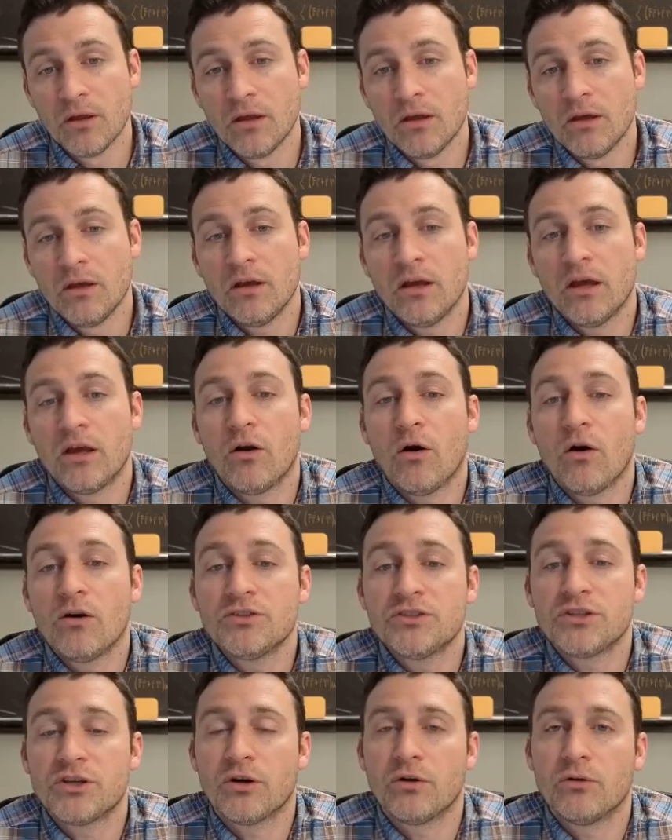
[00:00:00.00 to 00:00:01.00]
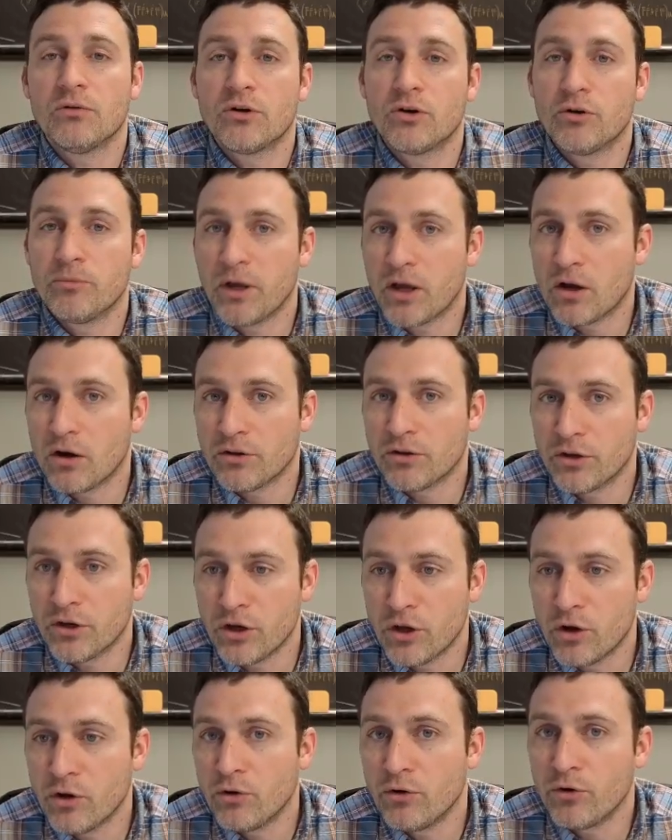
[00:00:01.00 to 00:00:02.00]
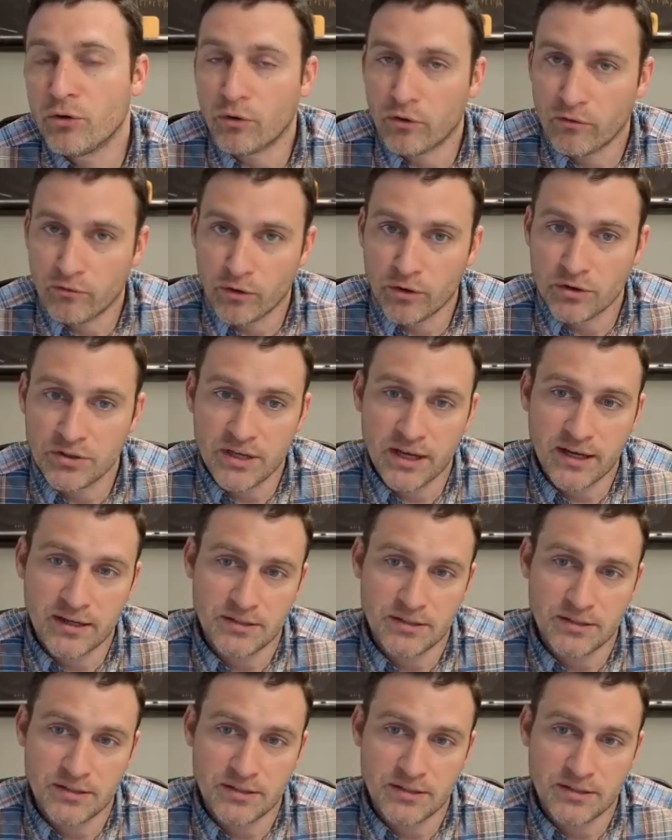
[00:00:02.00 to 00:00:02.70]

It also could be called a node or vertex.